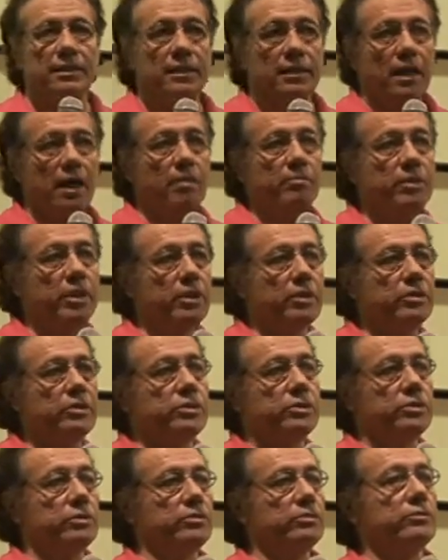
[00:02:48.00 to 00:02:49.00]
I'm here
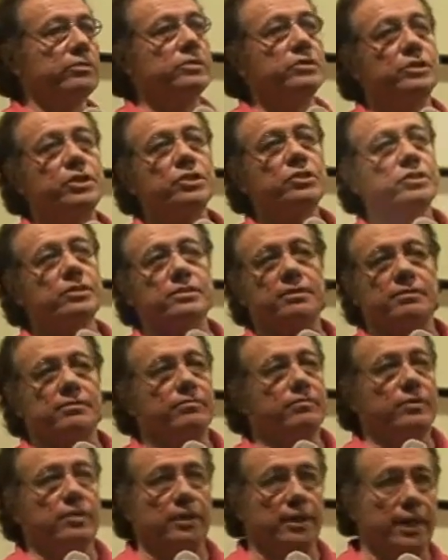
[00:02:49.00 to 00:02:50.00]
to just
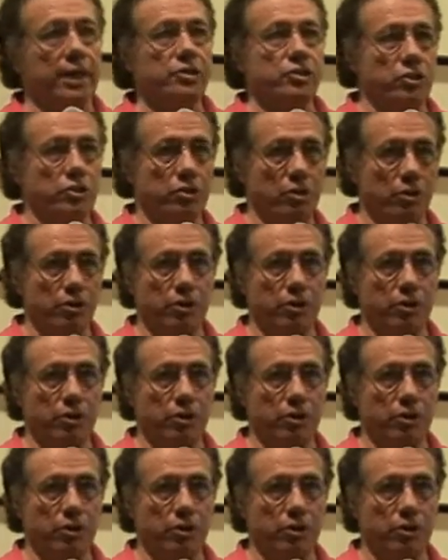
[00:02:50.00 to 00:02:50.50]
get to know